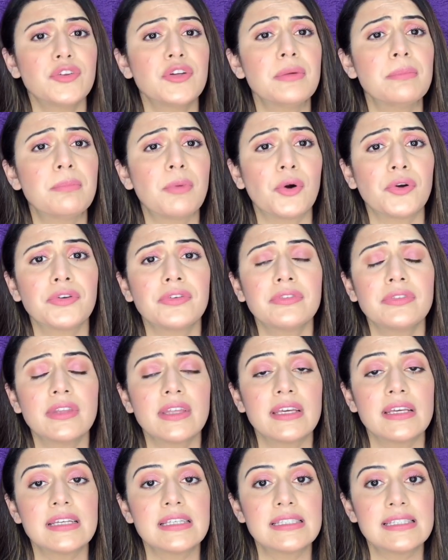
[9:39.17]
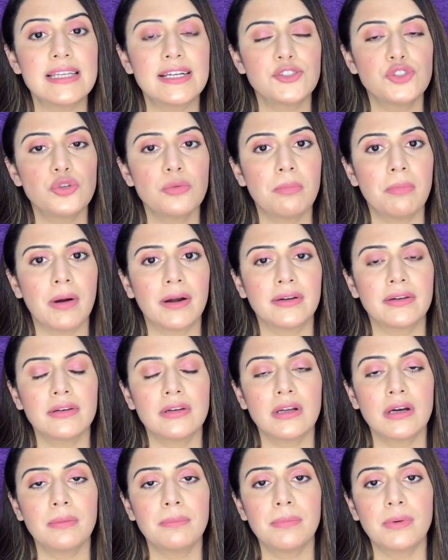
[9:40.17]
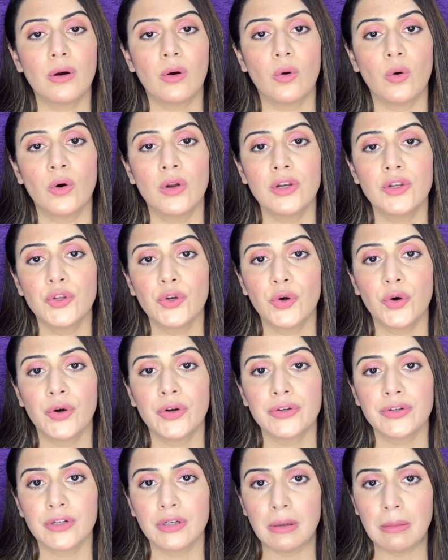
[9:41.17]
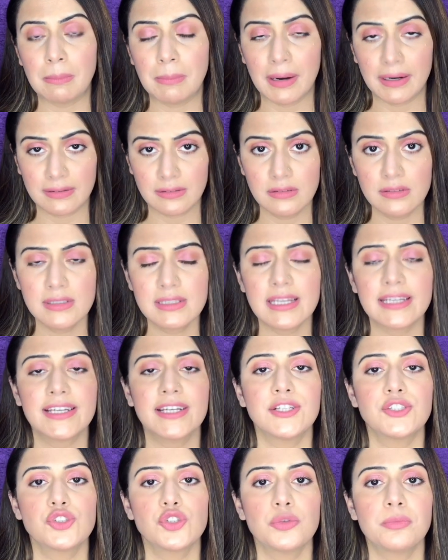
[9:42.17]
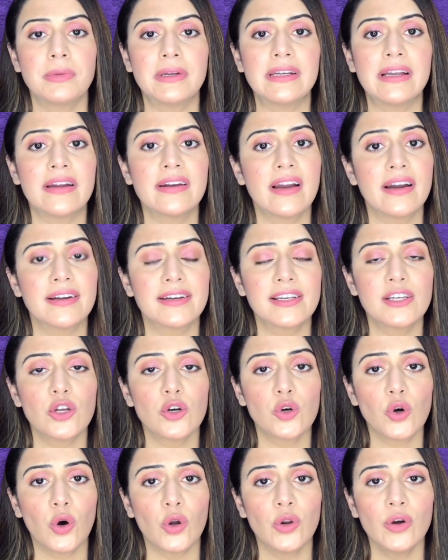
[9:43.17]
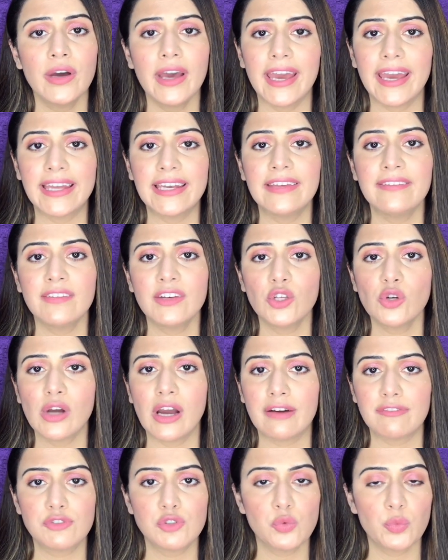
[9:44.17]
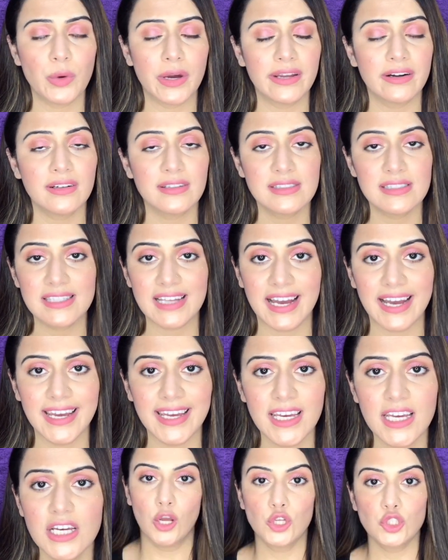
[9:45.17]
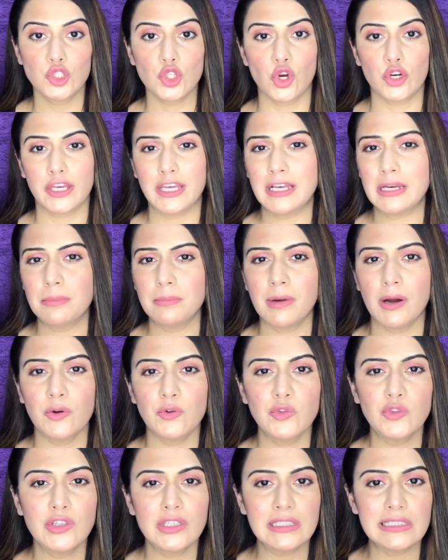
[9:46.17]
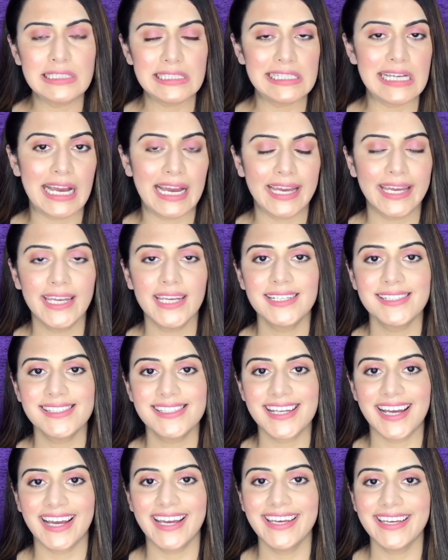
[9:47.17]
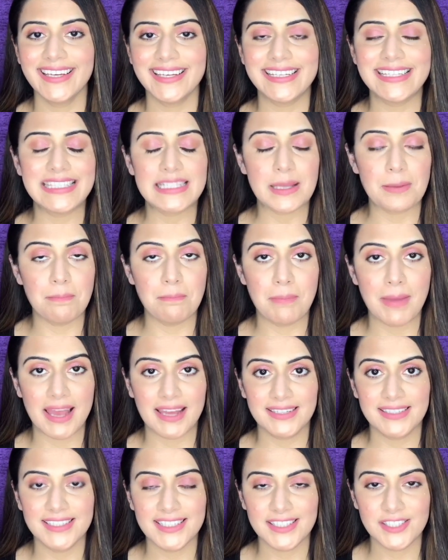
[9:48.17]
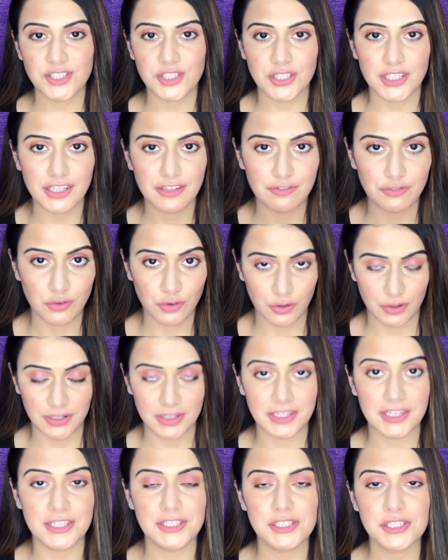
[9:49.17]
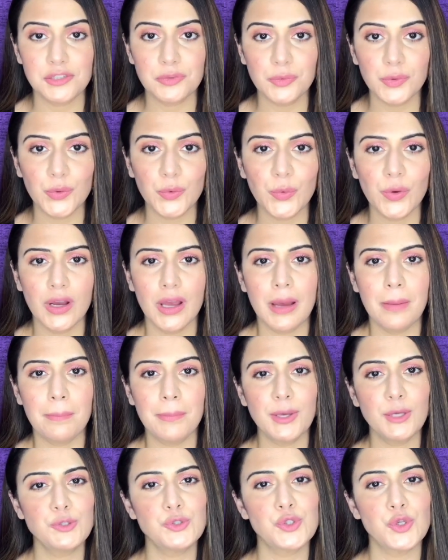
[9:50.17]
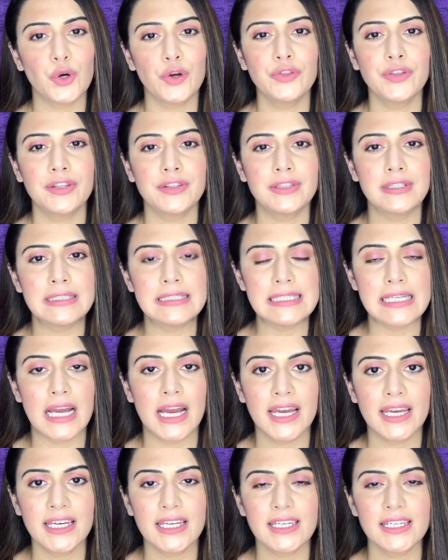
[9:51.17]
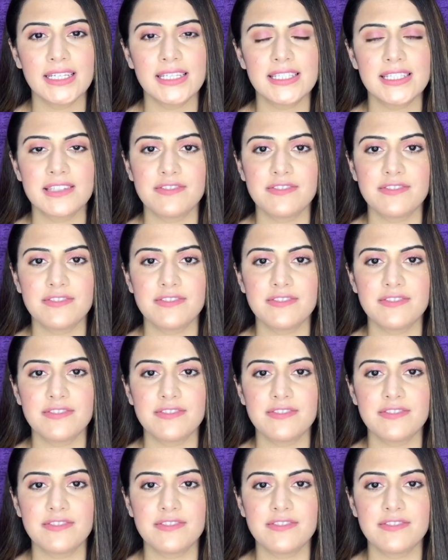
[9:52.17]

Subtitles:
important thing is that you button up all your buttons, like it should be done until your collar. Anyway, you have to wear a tie. Talking about the tie is mandatory for an interview. Make sure that the tie is